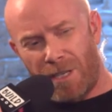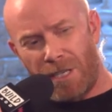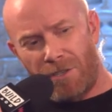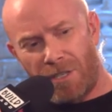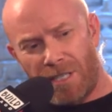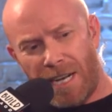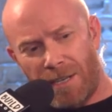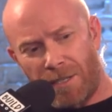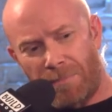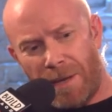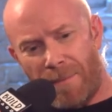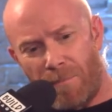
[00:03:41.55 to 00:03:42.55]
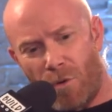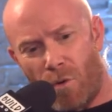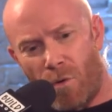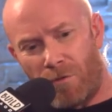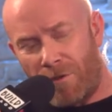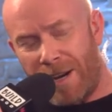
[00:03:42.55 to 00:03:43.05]
Can you just tell us a bit
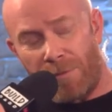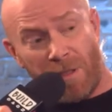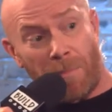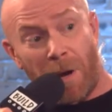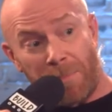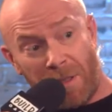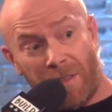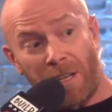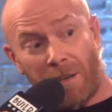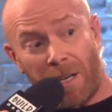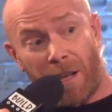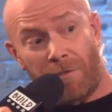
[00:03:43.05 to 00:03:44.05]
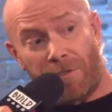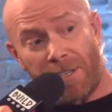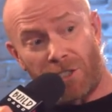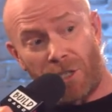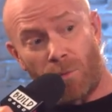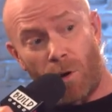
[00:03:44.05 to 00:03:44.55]
more, for anyone that might be thinking to get a
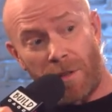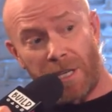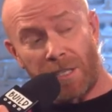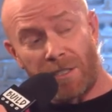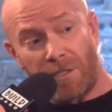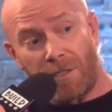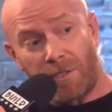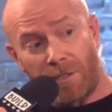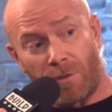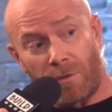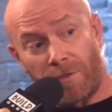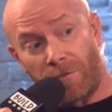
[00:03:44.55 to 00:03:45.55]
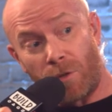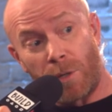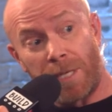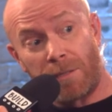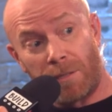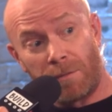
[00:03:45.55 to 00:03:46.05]
Frenchie, what they can do to sort of
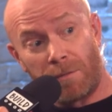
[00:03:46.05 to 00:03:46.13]
avoid